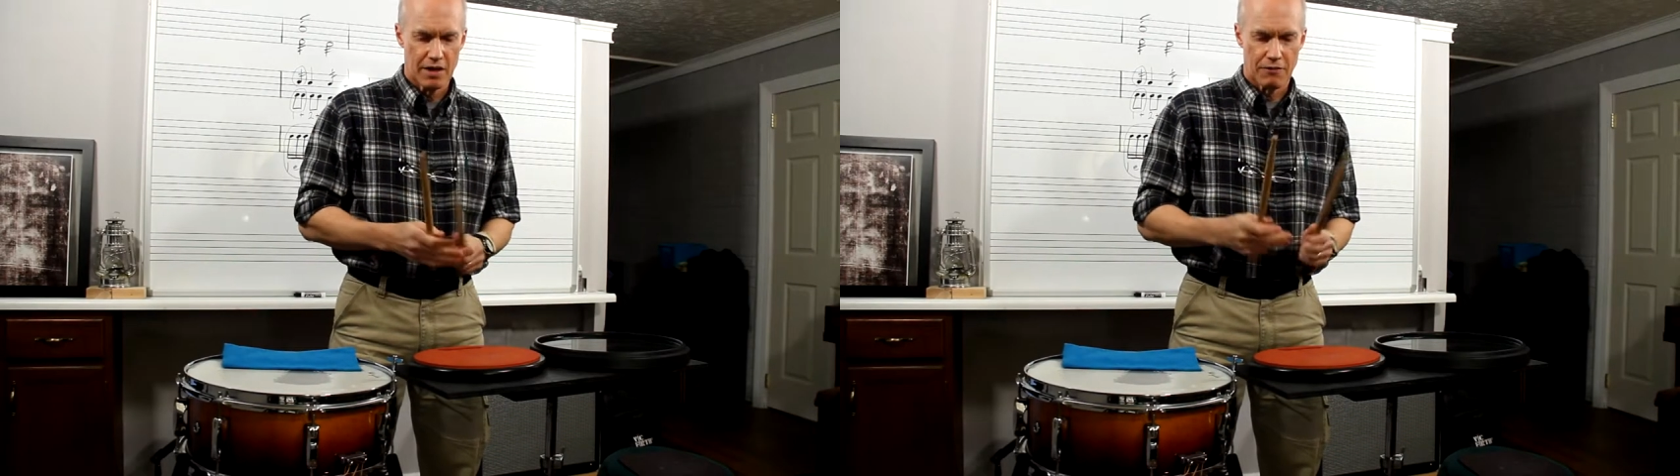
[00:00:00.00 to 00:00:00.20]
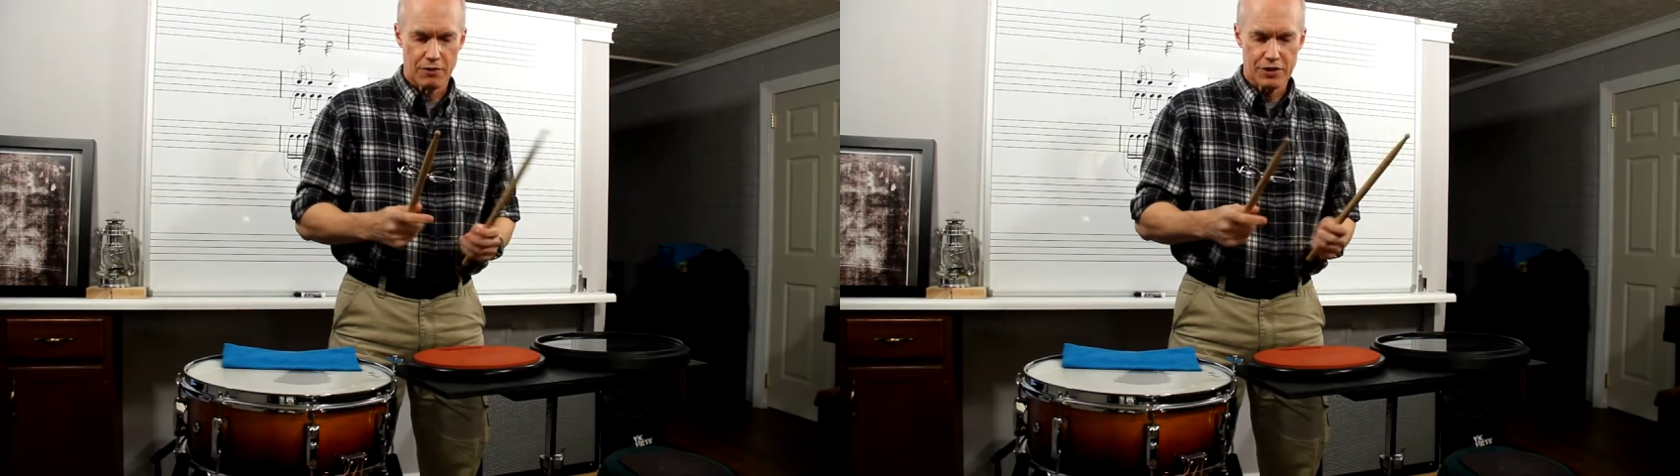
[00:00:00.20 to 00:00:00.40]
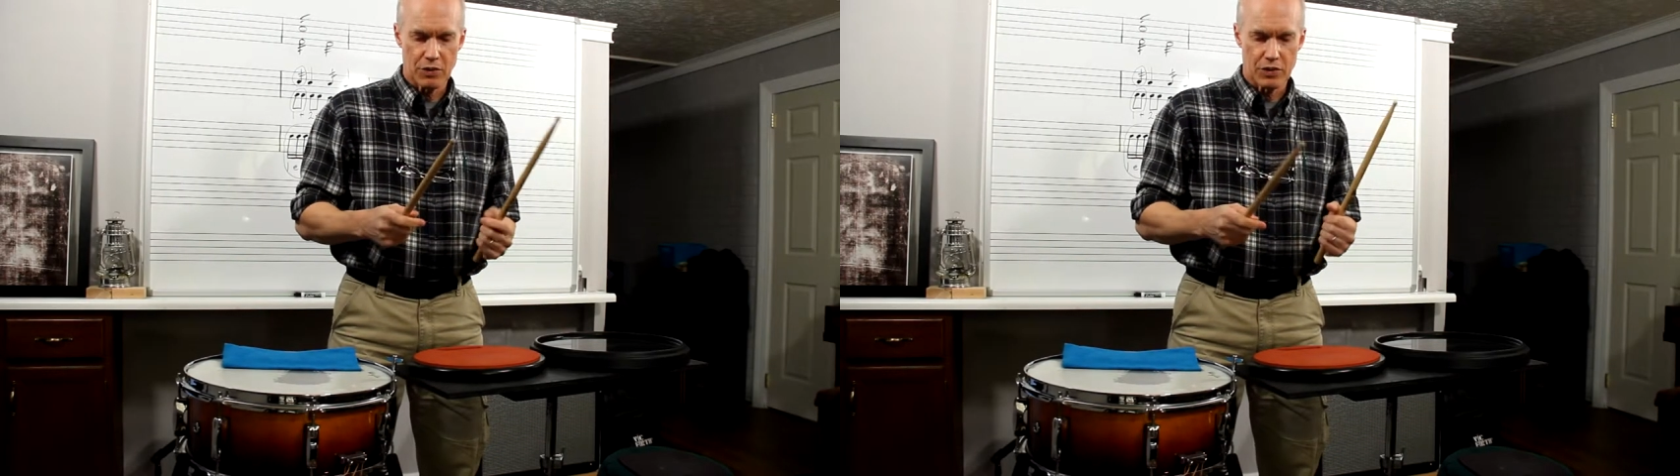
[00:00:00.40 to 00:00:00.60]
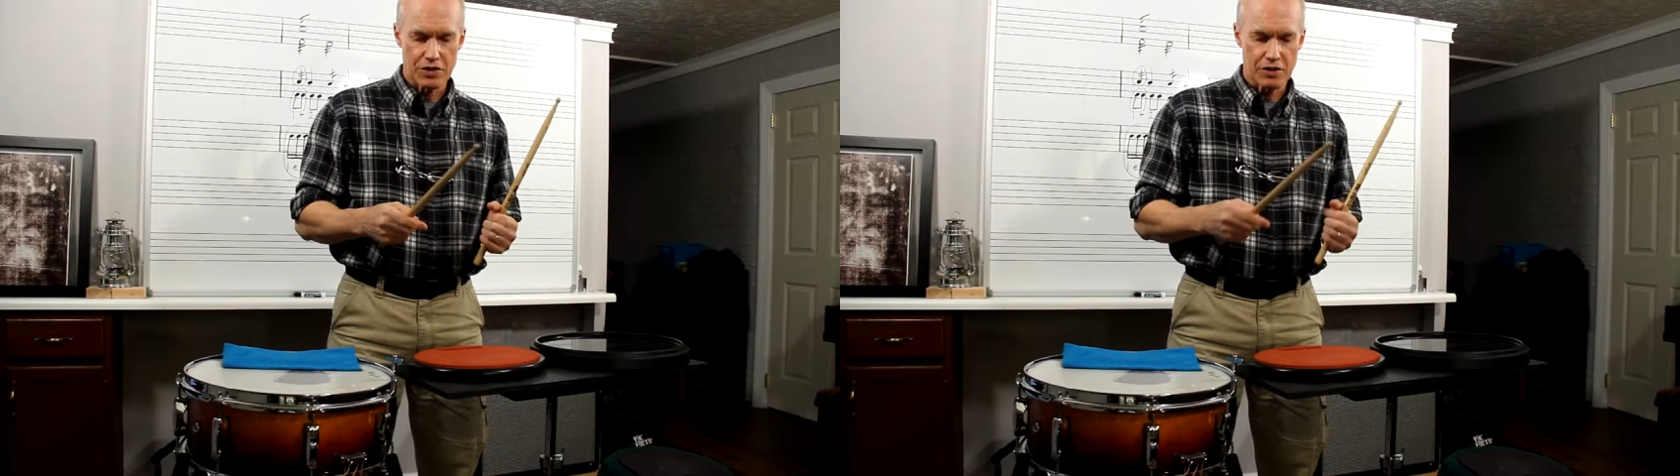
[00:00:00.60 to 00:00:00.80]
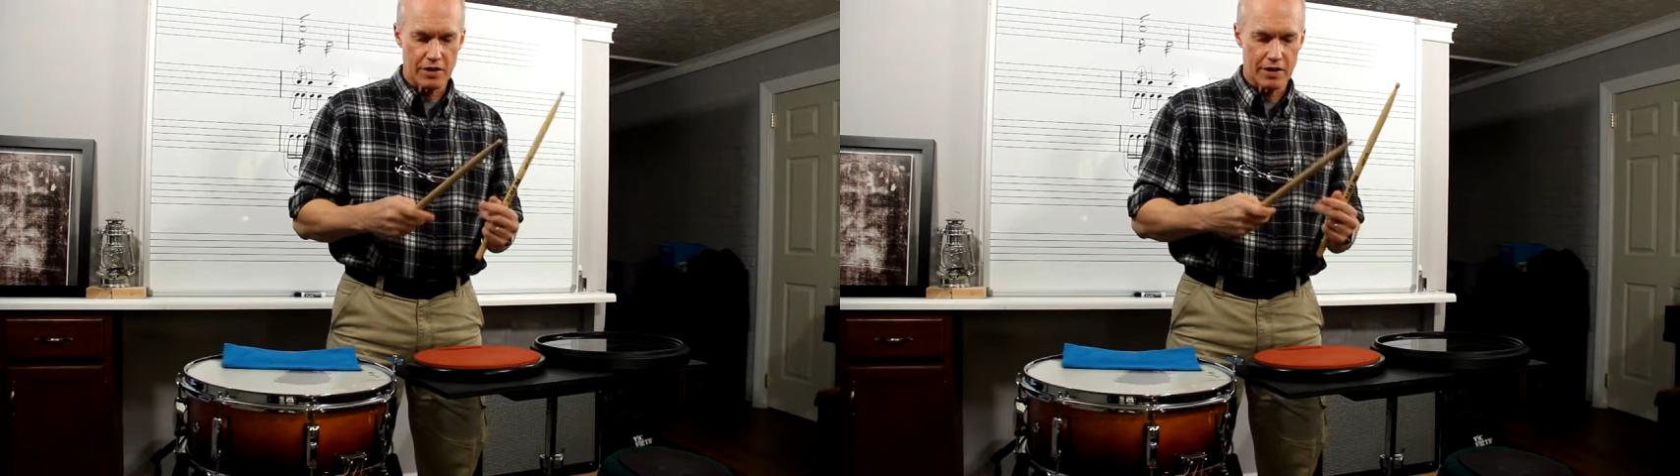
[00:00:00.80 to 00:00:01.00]
First, I want to
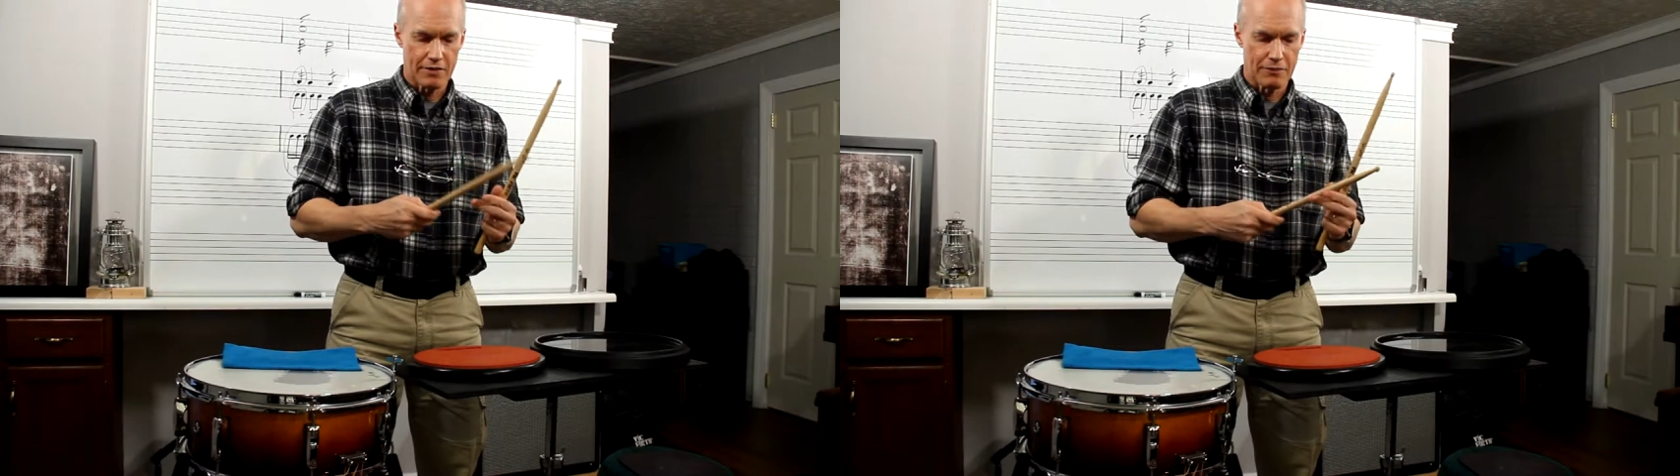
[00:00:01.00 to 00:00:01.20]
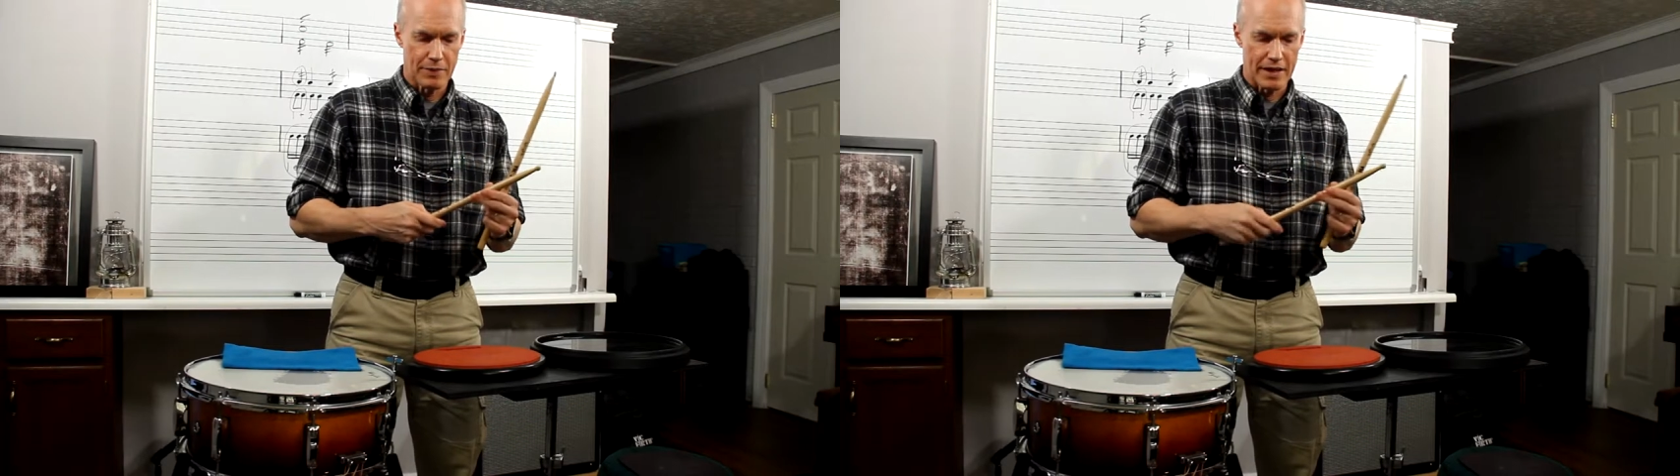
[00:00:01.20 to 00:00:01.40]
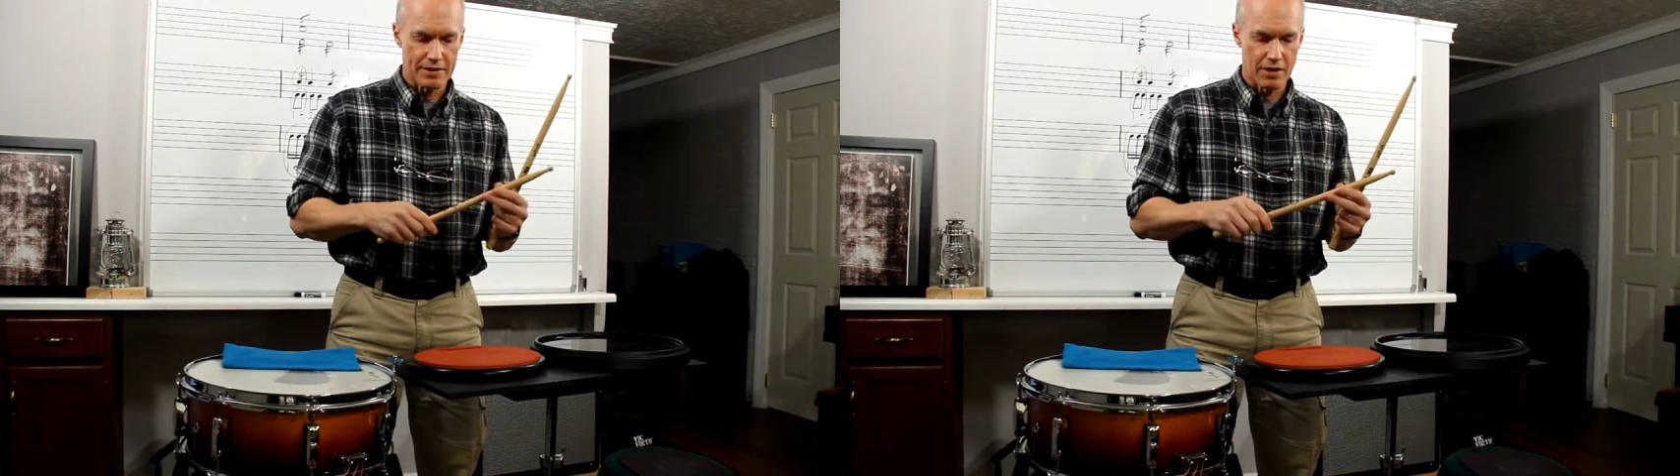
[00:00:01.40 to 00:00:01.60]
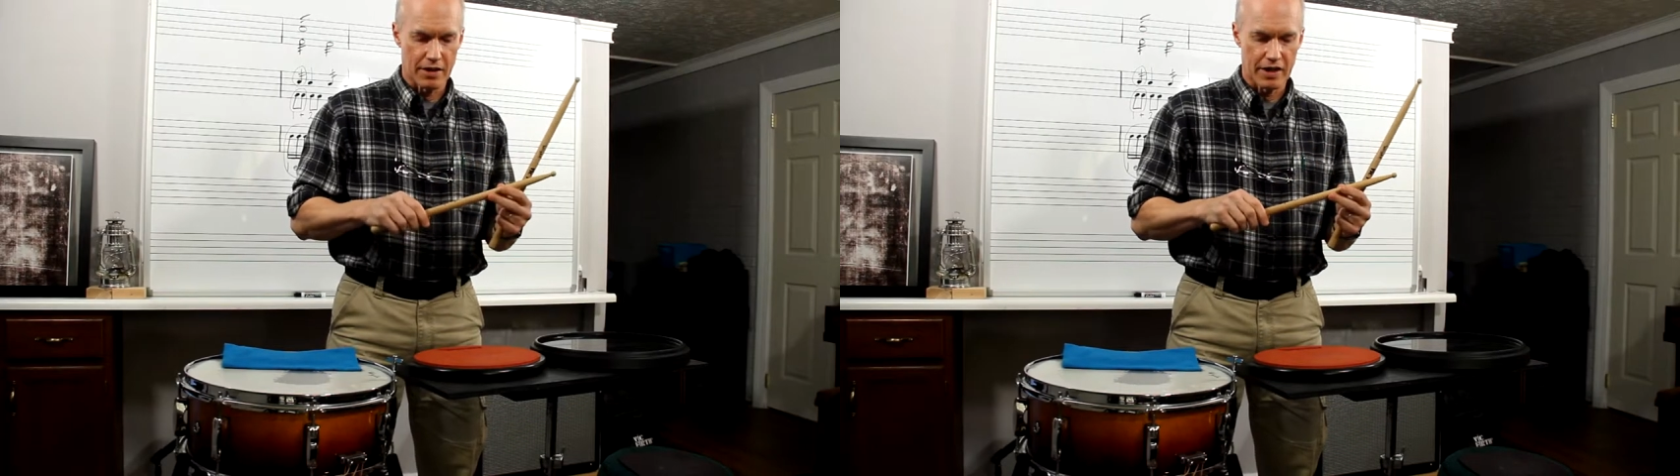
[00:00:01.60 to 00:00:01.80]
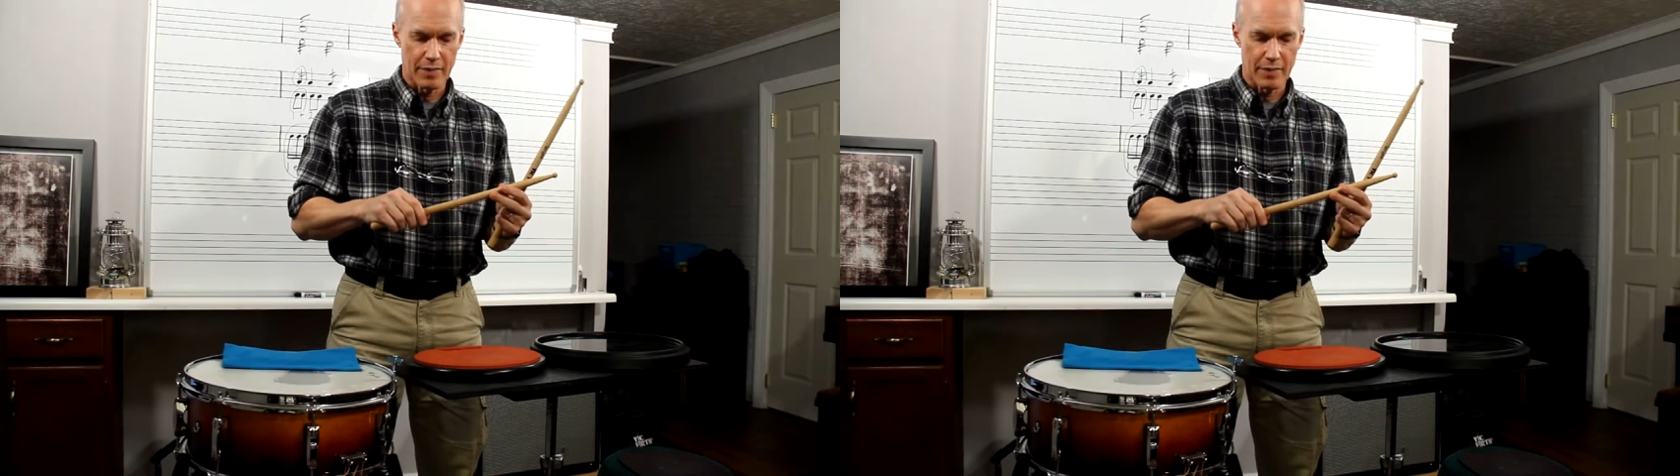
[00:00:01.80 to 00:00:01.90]
start off by talking